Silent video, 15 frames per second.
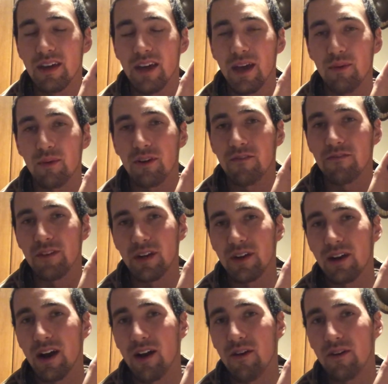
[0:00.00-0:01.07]
and we're going to
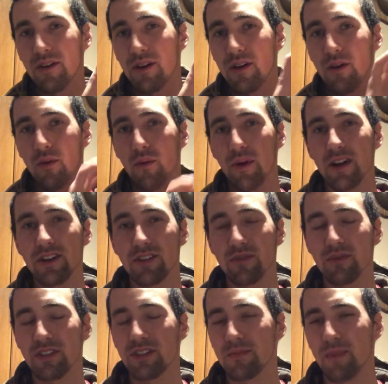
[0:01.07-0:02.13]
figure out where should
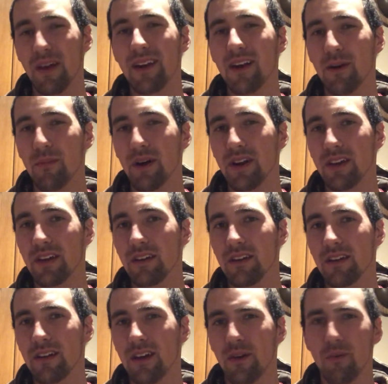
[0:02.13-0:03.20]
we spend our money
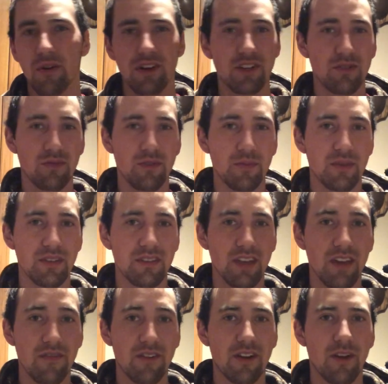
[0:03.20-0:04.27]
and where should we be
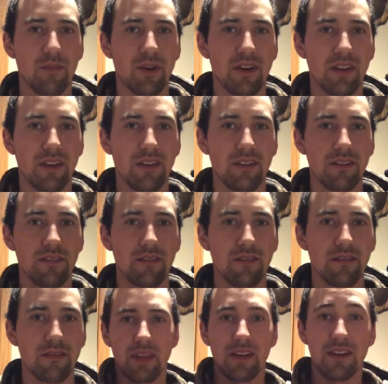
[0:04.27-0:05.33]
saving our money.
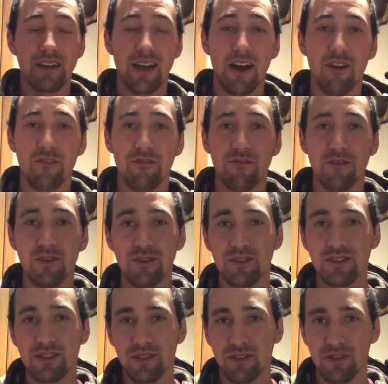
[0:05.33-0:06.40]
Now, full
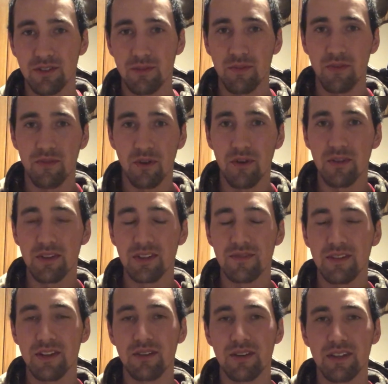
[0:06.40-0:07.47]
disclosure before this
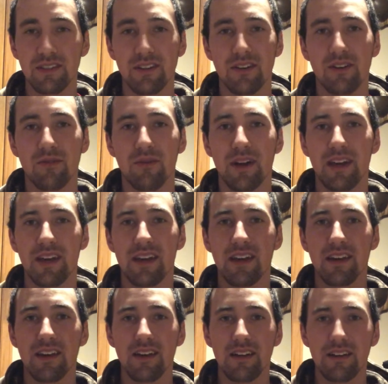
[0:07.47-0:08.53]
video gets underway,
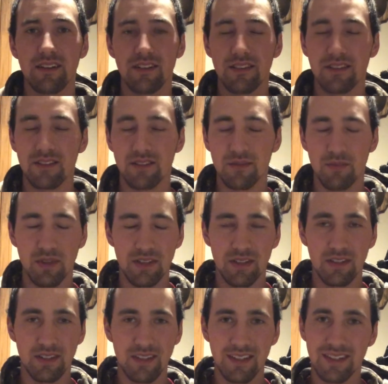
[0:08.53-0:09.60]
this is the
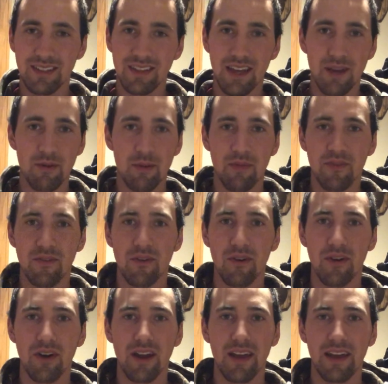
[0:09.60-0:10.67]
big disclaimer
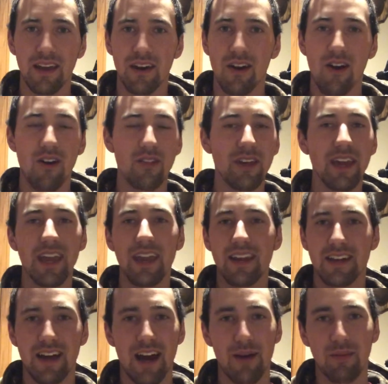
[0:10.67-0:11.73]
before I get all the
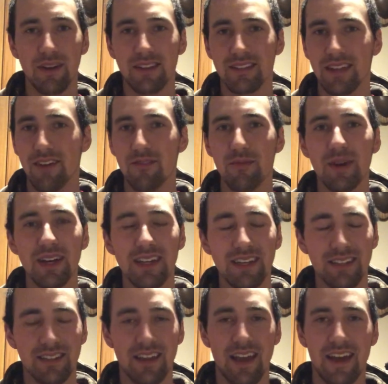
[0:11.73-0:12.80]
hate comments, everybody
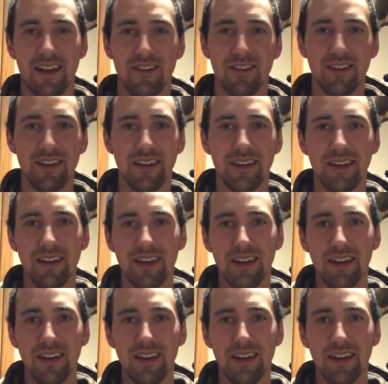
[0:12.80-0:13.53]
gets angry,